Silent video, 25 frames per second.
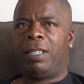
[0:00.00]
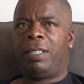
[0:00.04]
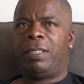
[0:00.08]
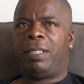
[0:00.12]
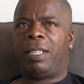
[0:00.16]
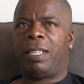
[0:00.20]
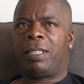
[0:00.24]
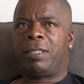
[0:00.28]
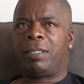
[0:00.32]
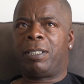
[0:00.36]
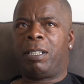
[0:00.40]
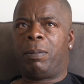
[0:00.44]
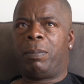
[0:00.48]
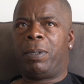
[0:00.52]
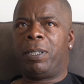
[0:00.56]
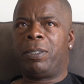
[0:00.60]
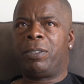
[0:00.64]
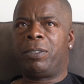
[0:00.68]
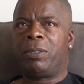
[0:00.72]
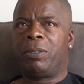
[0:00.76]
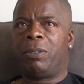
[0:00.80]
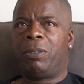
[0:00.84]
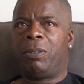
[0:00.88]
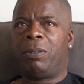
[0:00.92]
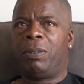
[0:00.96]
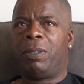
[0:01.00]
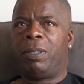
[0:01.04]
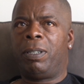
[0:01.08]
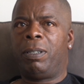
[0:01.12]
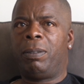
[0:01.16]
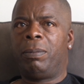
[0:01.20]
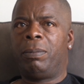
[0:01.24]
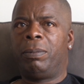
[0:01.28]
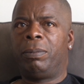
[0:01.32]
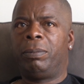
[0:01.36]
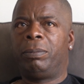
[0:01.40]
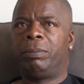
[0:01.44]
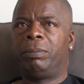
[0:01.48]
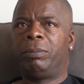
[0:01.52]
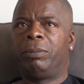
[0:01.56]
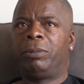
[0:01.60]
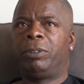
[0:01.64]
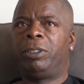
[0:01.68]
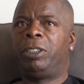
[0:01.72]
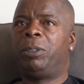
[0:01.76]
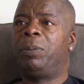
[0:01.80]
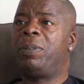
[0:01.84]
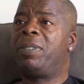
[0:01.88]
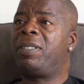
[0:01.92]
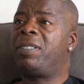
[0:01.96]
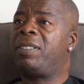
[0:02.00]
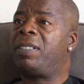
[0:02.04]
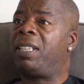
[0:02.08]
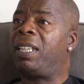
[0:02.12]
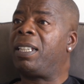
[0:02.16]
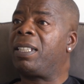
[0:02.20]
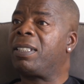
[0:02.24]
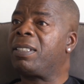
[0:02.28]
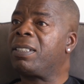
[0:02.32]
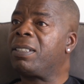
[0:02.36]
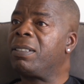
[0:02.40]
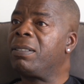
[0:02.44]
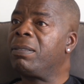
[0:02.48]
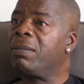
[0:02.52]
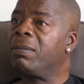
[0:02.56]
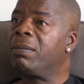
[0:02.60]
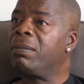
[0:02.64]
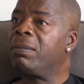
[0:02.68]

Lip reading: Next time I saw her, she was 6.